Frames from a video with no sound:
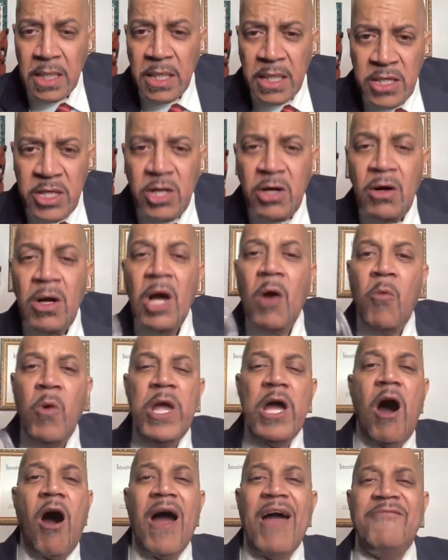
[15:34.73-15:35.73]
You know,
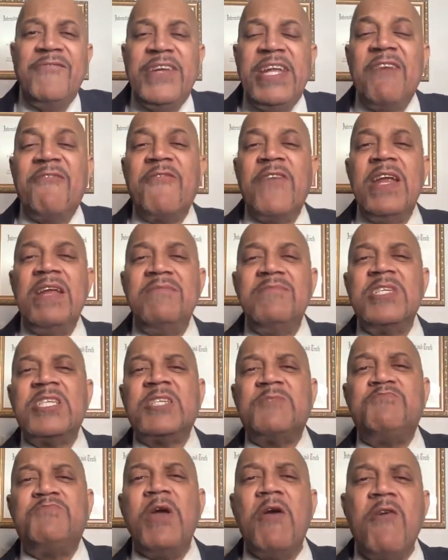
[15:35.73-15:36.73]
we all have different
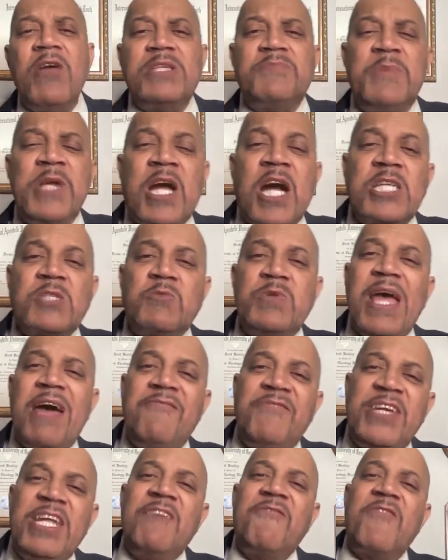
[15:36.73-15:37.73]
spirits because we
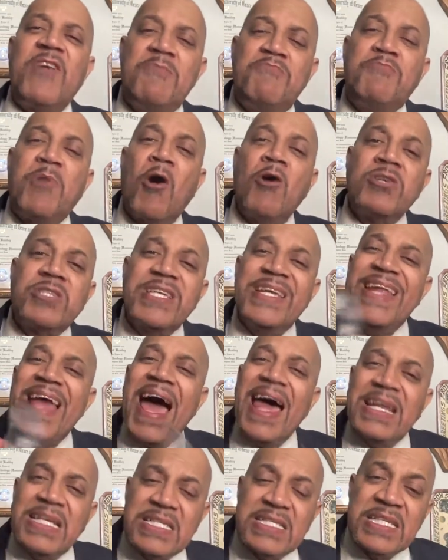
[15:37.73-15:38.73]
have different
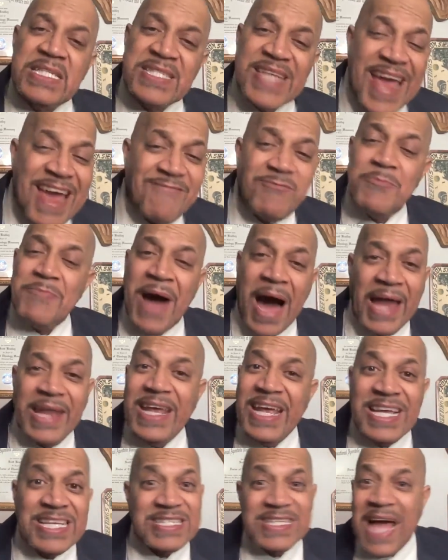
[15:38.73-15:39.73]
personalities. Everybody
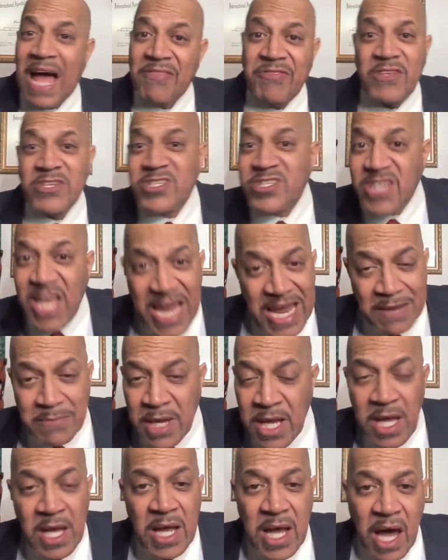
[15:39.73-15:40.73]
is not the same.
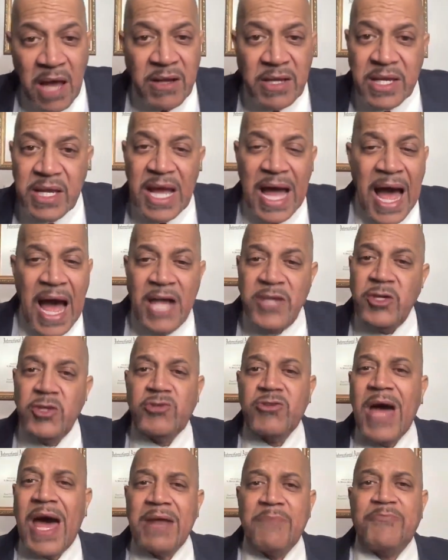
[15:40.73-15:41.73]
I don't care how you
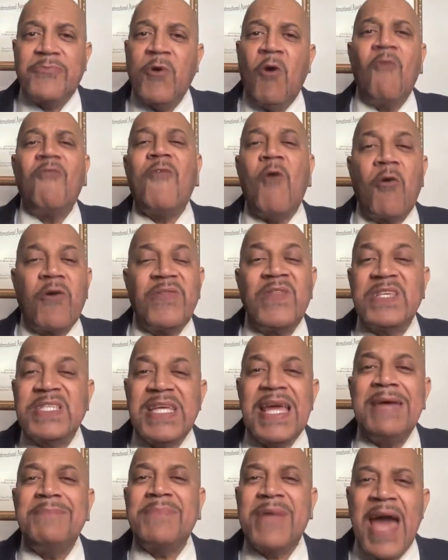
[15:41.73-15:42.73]
try to throw folk in the
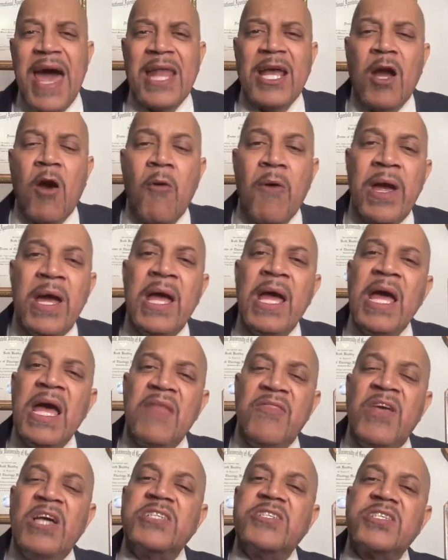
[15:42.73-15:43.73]
same category.
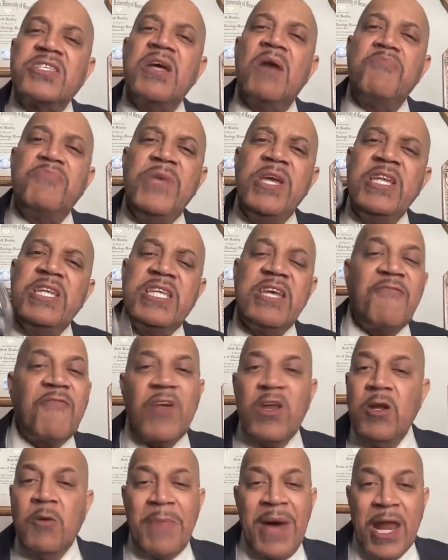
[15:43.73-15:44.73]
There's something
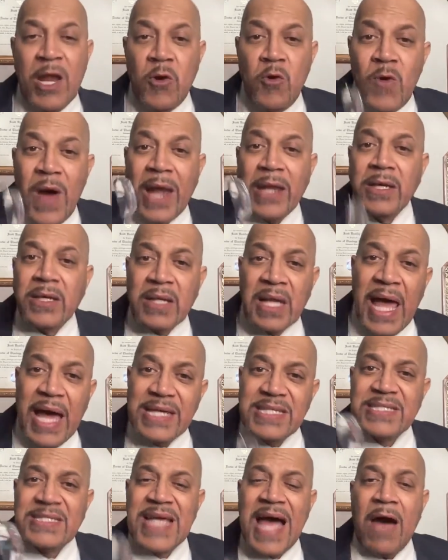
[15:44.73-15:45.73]
different, no matter who I look
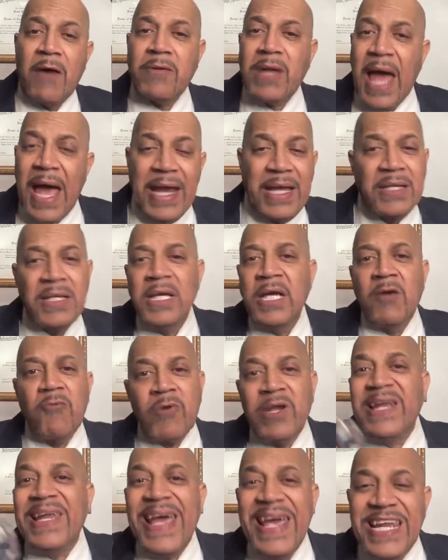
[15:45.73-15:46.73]
like, sound like,
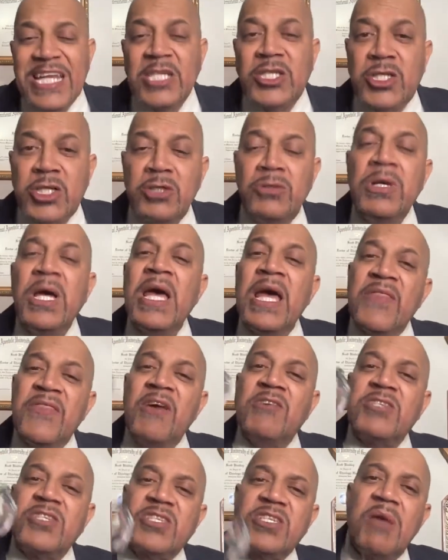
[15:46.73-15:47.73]
related to.
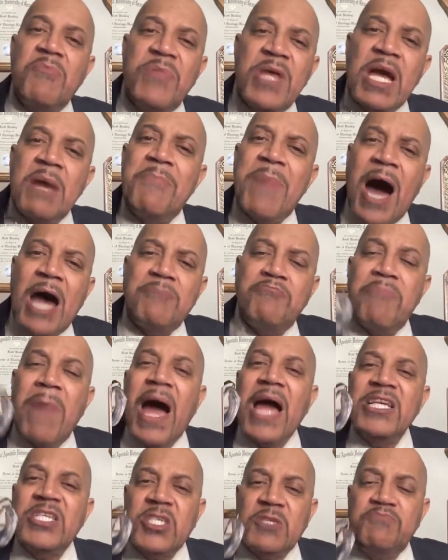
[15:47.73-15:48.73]
There's something about
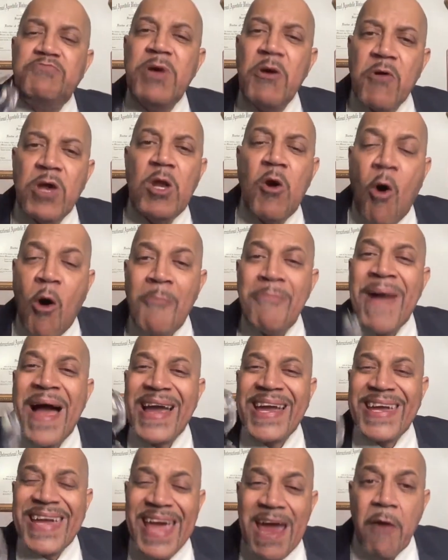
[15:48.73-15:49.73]
my spirit or my
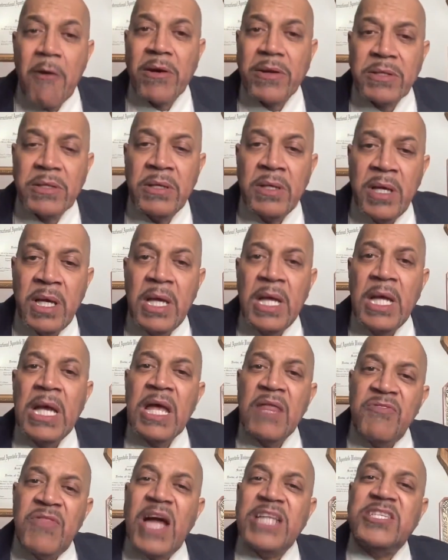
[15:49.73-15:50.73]
character
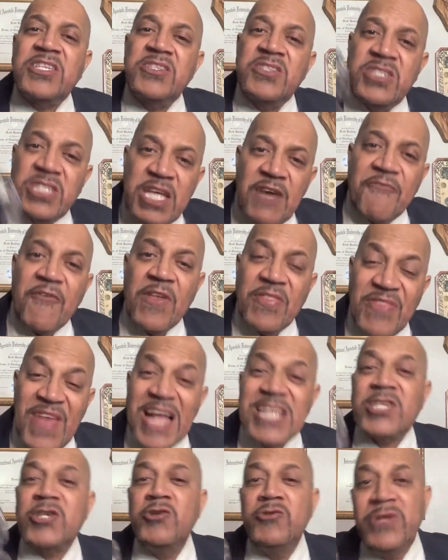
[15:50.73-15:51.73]
that's different,
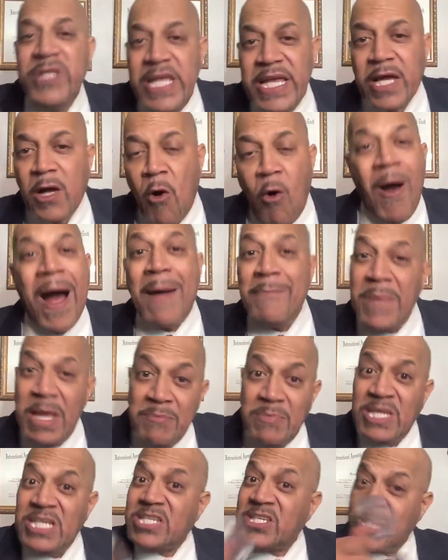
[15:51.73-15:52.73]
that's unique. Or I may
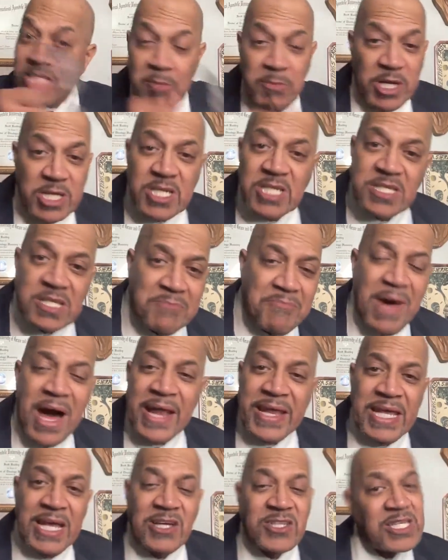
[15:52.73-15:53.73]
be similar to
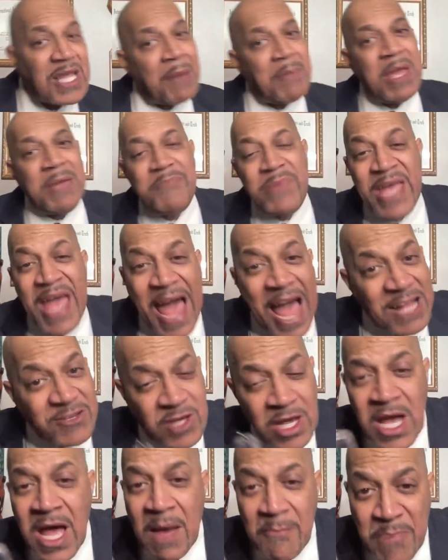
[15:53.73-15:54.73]
somebody else. I may be
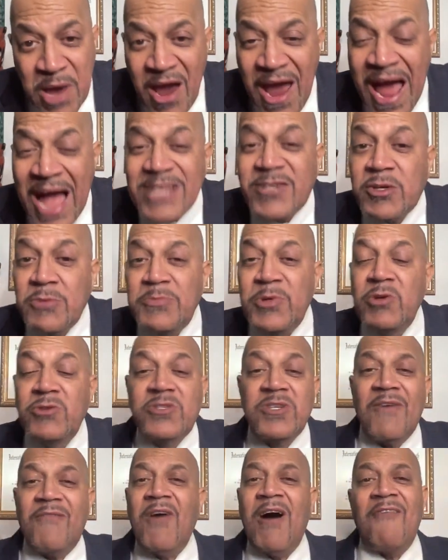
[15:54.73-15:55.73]
at, bear
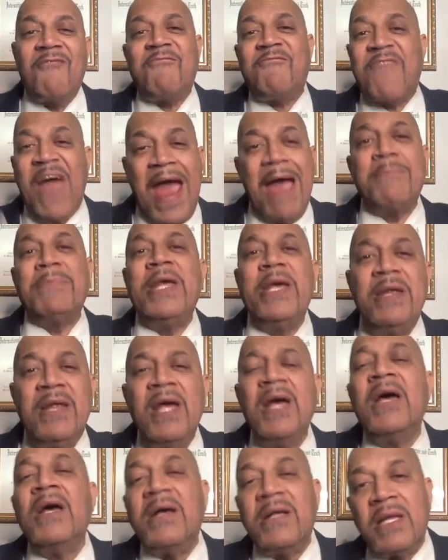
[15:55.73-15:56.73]
attributes of, of family,
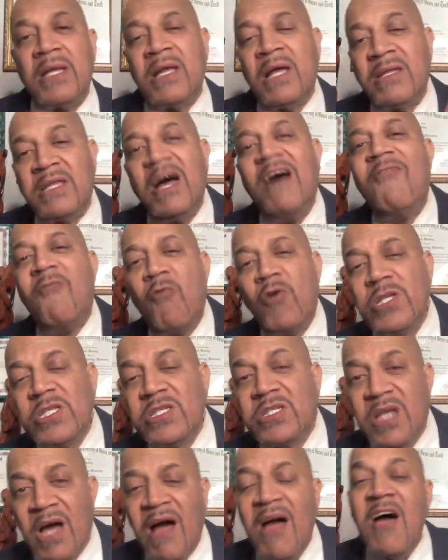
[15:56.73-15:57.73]
uh, loved
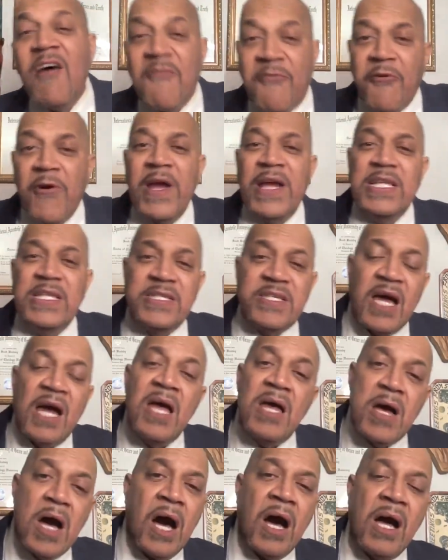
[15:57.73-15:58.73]
ones, uh, friends. Uh,
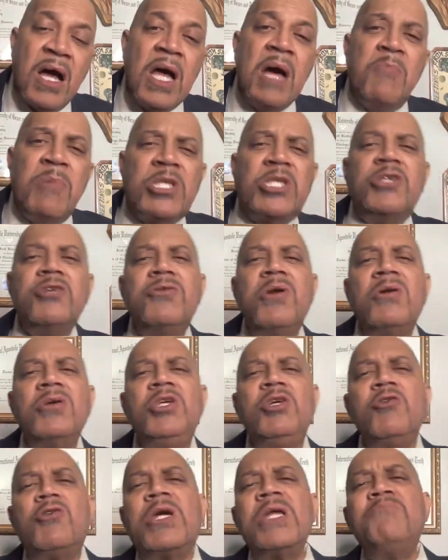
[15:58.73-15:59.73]
uh, but you know,
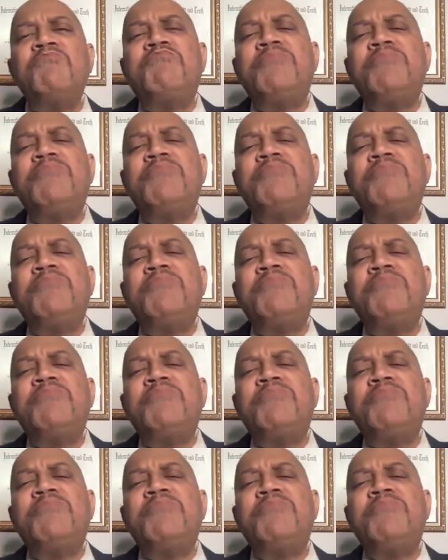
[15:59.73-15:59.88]
you can